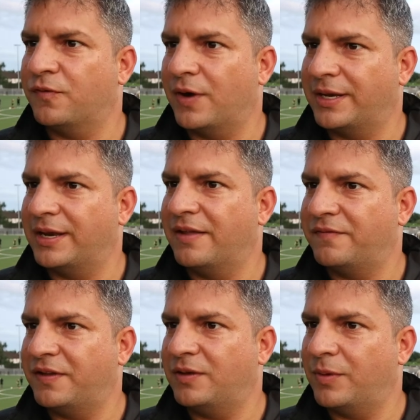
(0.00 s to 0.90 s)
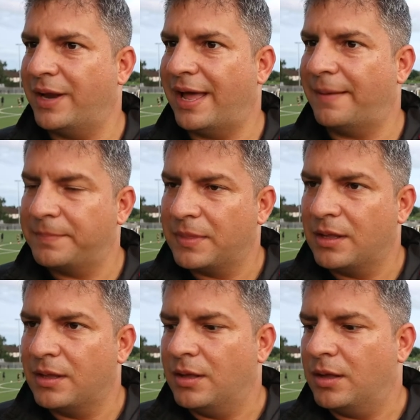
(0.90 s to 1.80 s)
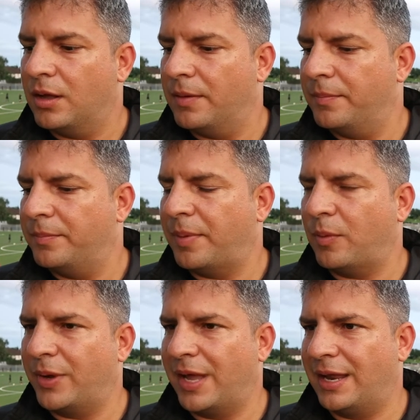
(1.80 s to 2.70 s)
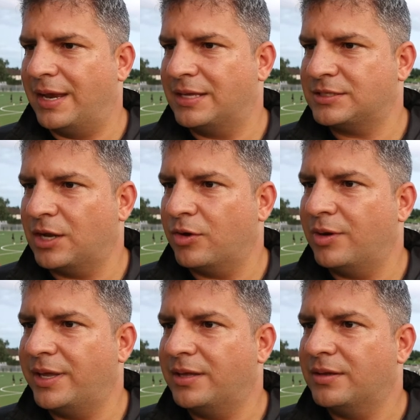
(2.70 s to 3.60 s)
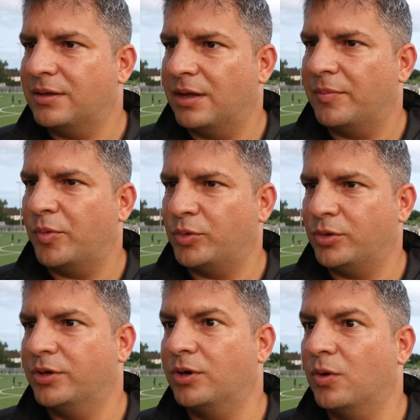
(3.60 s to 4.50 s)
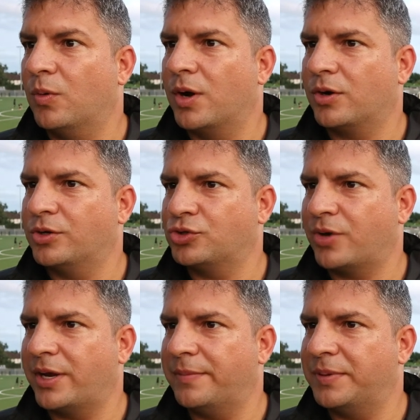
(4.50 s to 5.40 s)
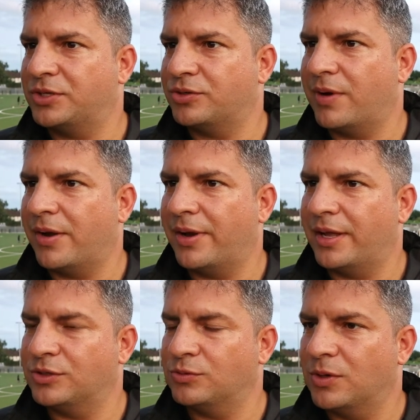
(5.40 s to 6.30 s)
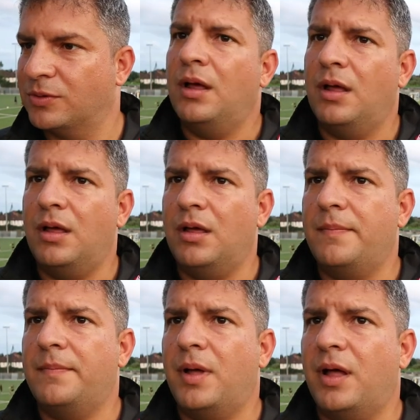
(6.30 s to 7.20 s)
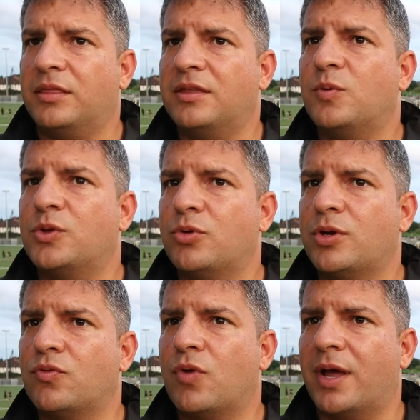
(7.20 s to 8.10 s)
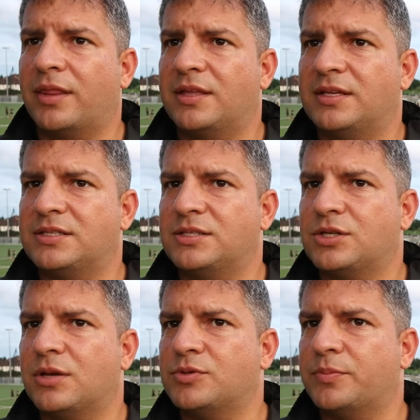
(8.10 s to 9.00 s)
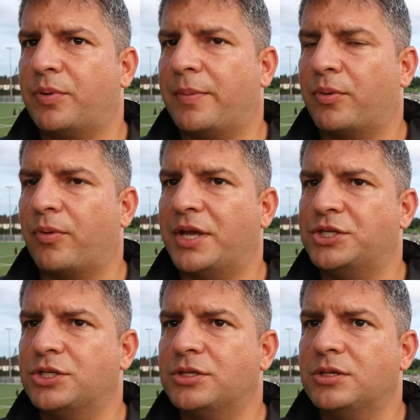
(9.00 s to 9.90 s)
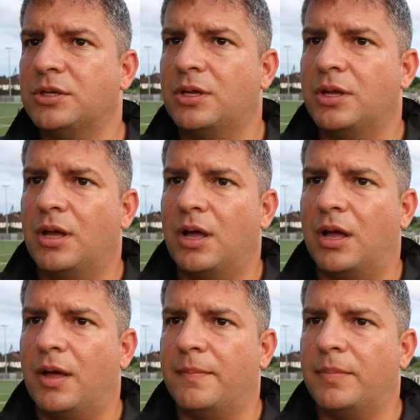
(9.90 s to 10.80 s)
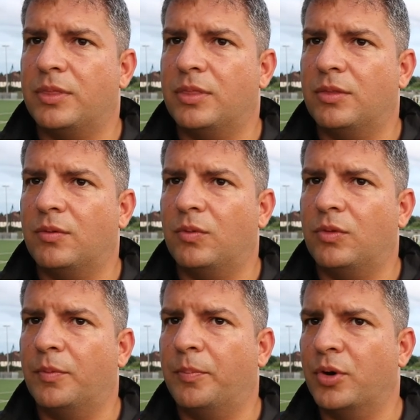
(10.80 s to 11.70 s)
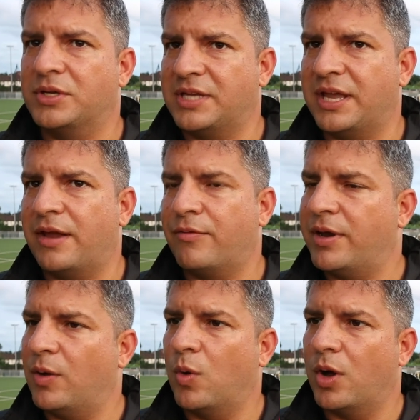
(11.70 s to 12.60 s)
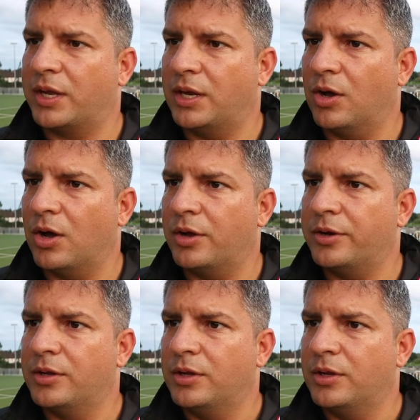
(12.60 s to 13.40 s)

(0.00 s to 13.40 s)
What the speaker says: finding their feet with that. But we're getting there slowly, and we're doing a lot of work on the training pitch around that as well. I think we're doing the right things in terms of preparation. The boys are here and they're working hard.